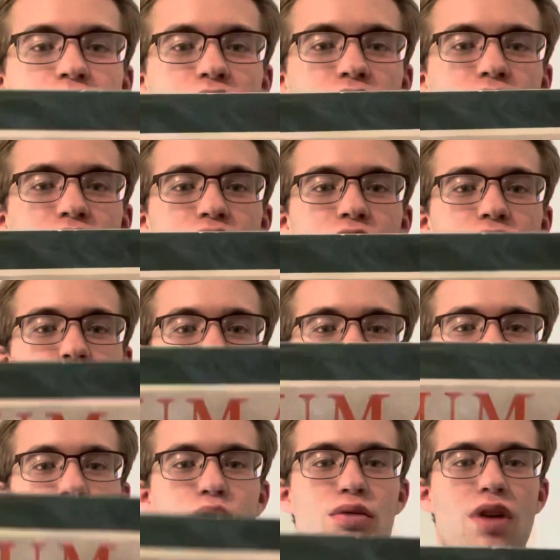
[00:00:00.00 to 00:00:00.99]
The GOAT
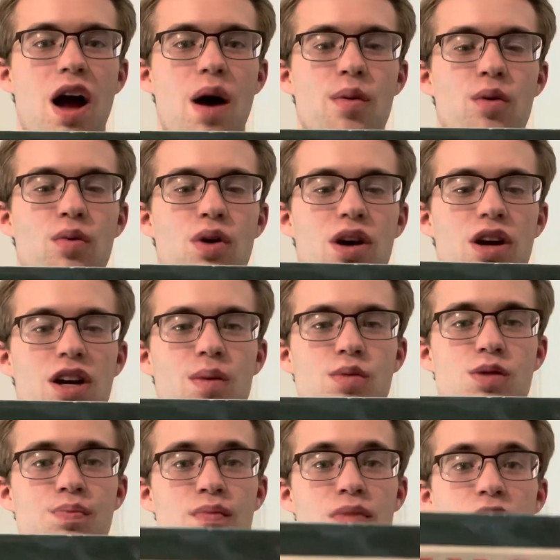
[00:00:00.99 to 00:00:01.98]
with Robin Williams,
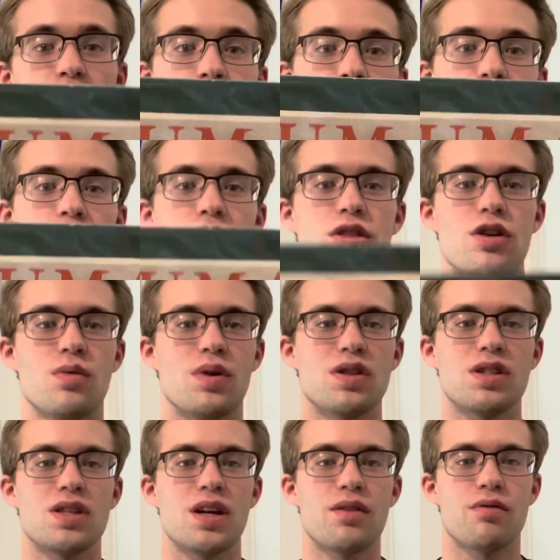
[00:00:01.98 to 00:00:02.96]
or the ones
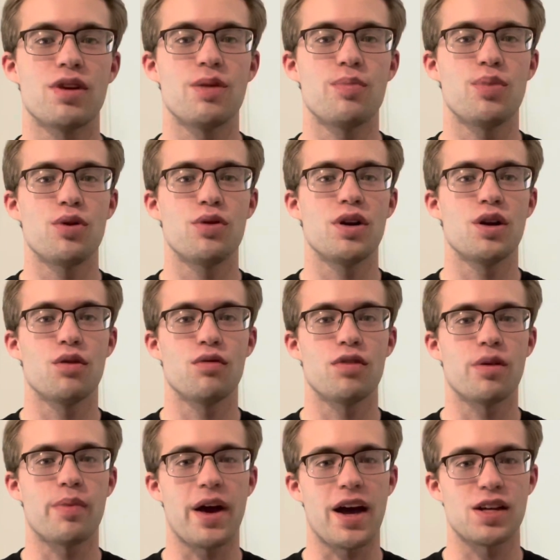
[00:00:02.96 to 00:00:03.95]
that they've rebooted over the
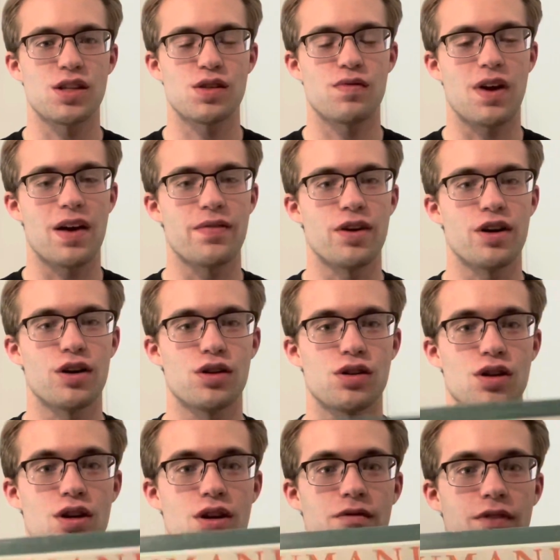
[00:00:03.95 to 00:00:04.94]
past 5 years,
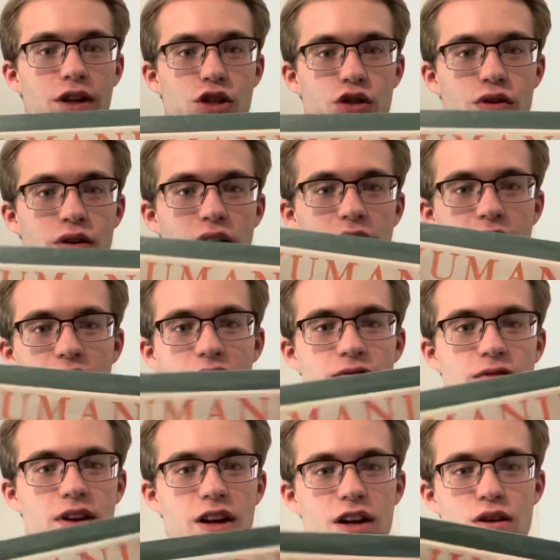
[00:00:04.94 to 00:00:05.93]
featuring a
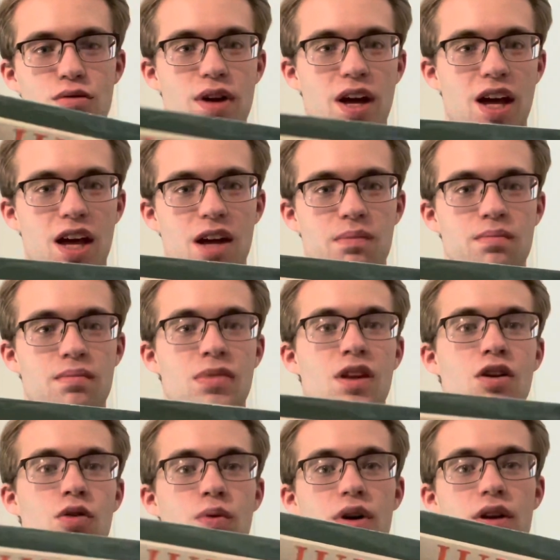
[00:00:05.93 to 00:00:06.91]
video game
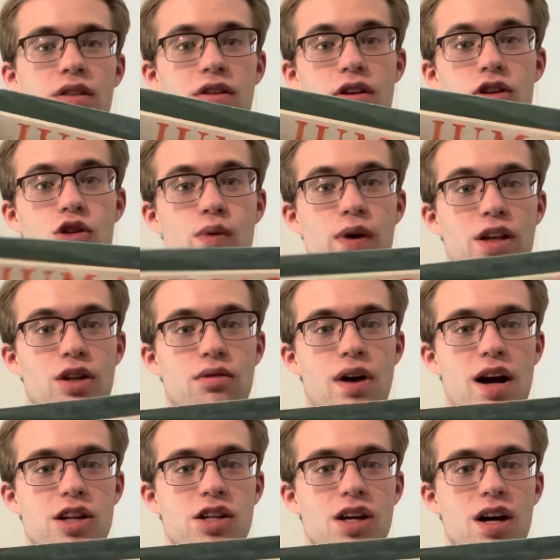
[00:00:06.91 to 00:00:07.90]
with Dwayne "The
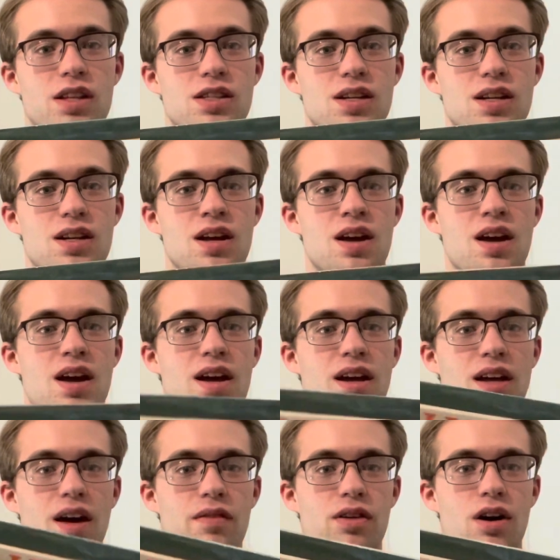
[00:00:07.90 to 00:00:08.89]
Rock" Johnson and
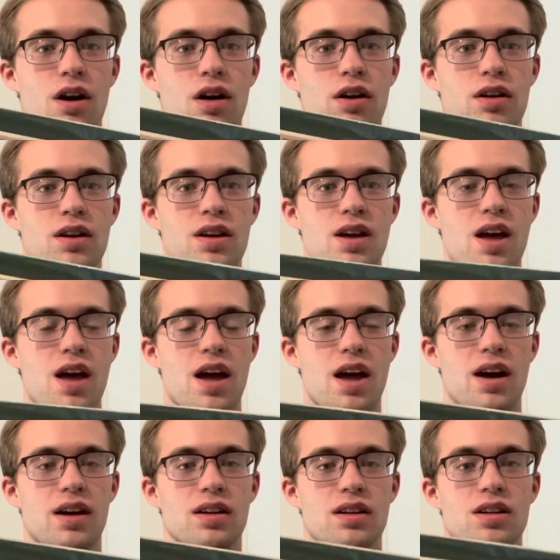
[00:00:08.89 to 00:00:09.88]
Kevin Hart
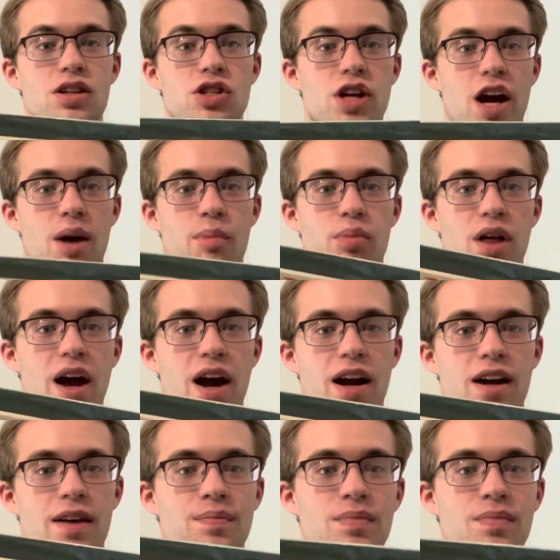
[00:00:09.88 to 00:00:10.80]
and Jack Black.